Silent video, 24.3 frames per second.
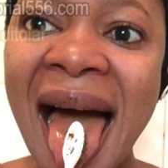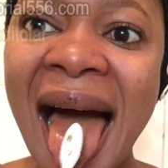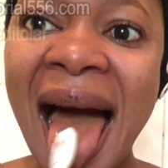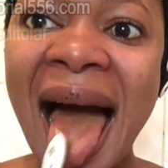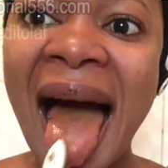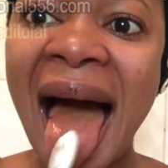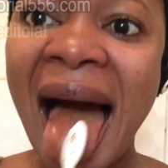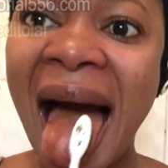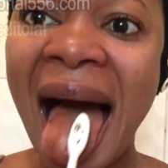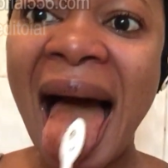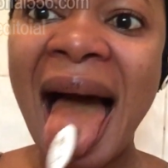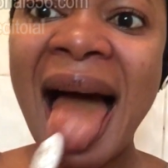
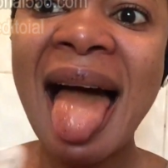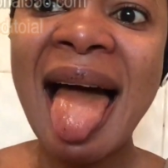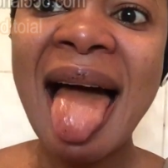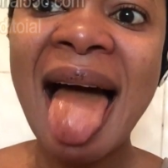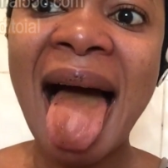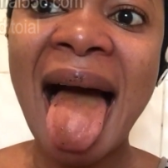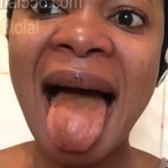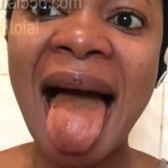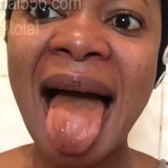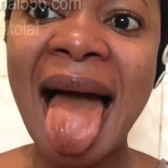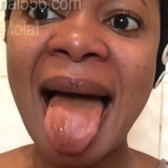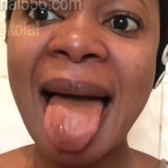
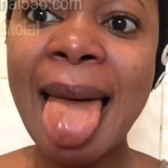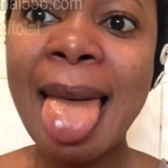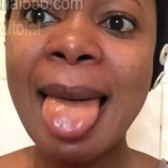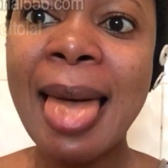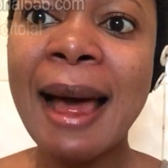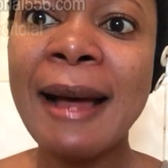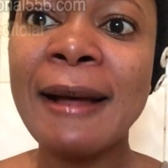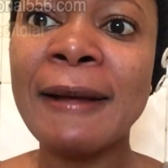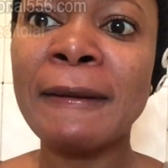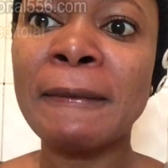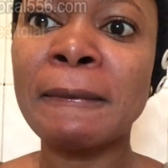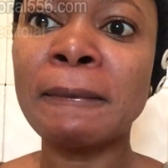
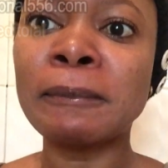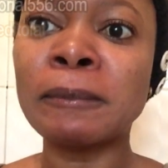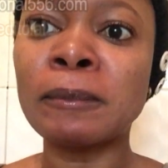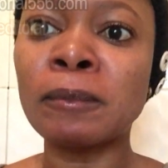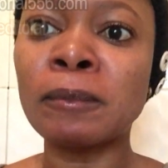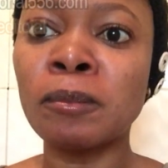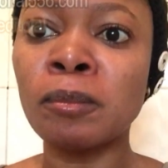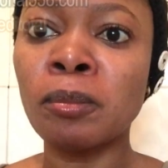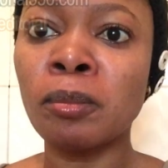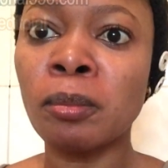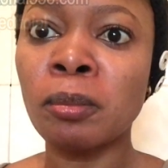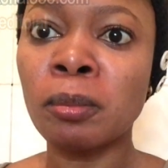
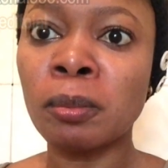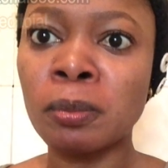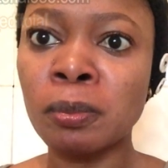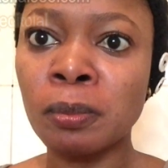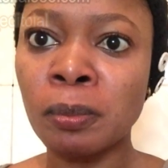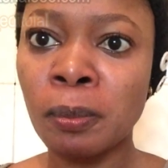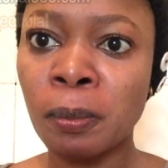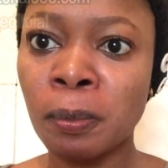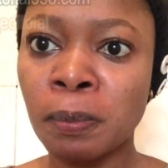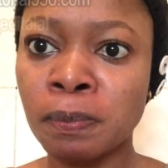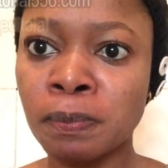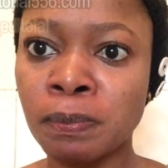
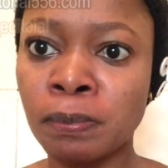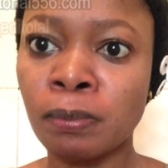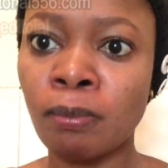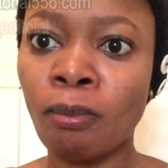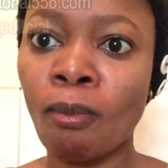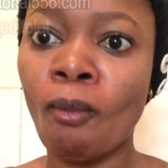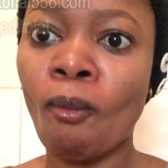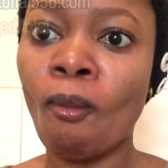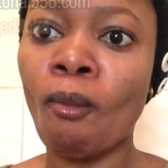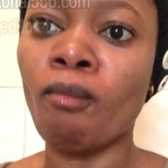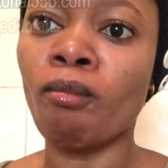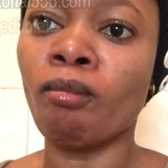
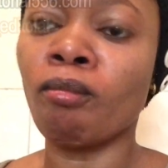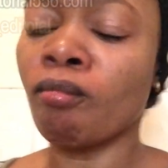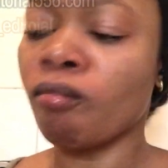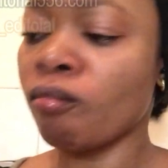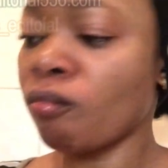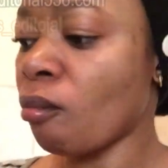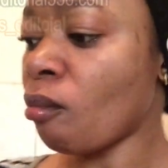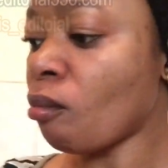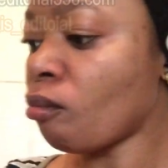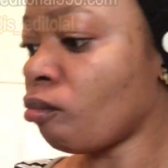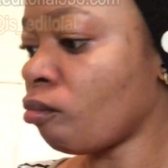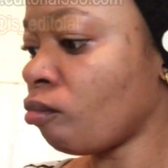
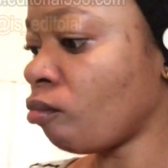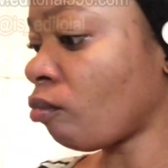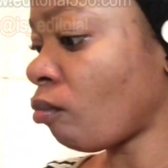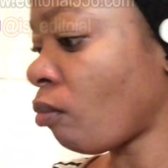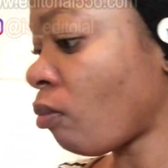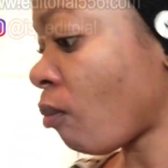Nobody speaks.